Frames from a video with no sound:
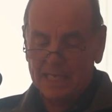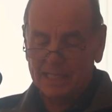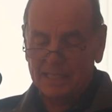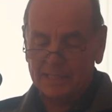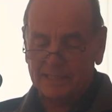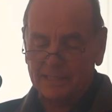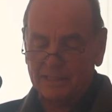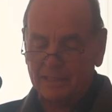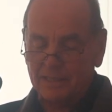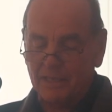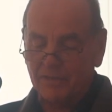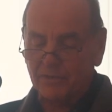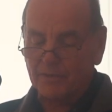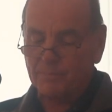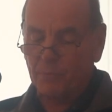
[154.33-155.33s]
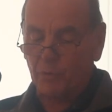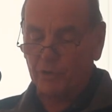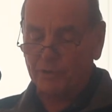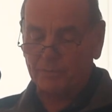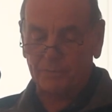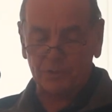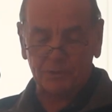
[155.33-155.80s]
This is another
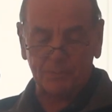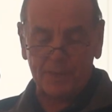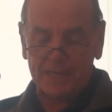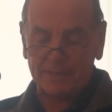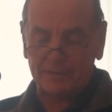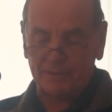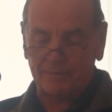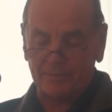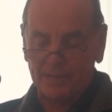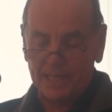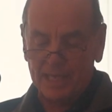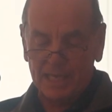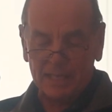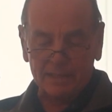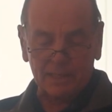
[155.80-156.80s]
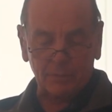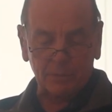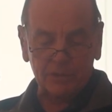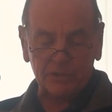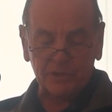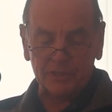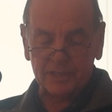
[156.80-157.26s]
important perspective that
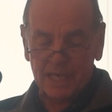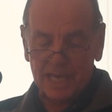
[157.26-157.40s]
we should